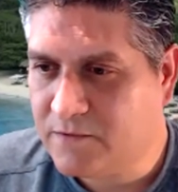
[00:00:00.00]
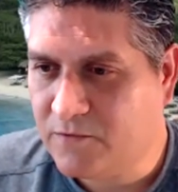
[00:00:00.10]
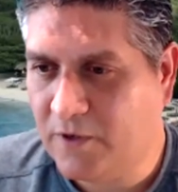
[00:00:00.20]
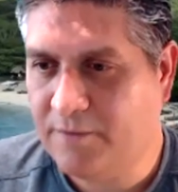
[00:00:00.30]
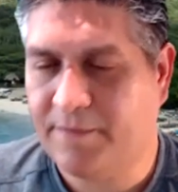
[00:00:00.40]

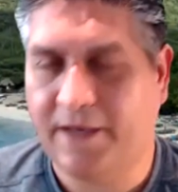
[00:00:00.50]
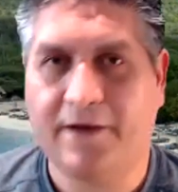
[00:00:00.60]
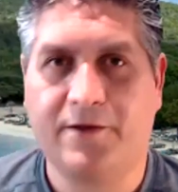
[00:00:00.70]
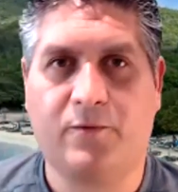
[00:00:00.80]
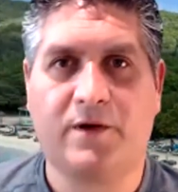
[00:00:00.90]
Okay. Yeah,
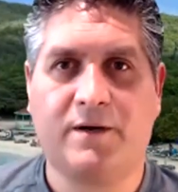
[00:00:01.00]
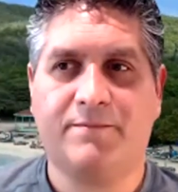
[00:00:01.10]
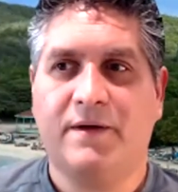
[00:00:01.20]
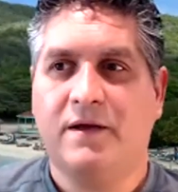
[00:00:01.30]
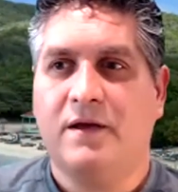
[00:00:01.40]
you're welcome.
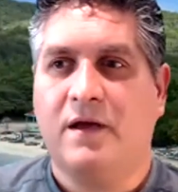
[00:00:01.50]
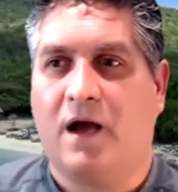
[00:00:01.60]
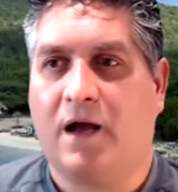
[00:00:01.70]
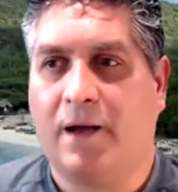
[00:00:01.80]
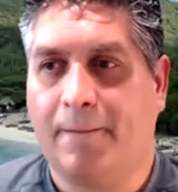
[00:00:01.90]

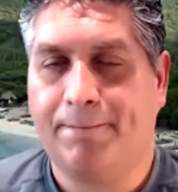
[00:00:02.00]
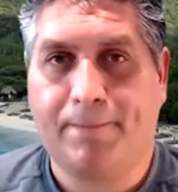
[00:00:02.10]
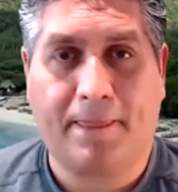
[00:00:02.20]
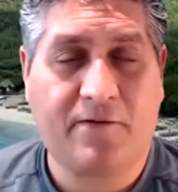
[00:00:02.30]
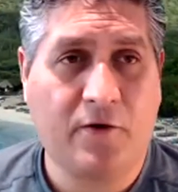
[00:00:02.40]

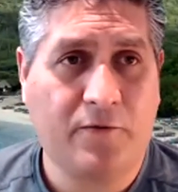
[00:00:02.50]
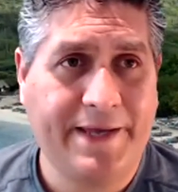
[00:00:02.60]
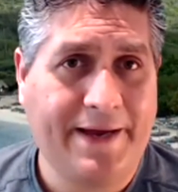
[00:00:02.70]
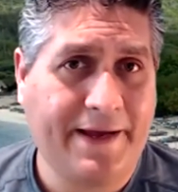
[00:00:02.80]
So yeah,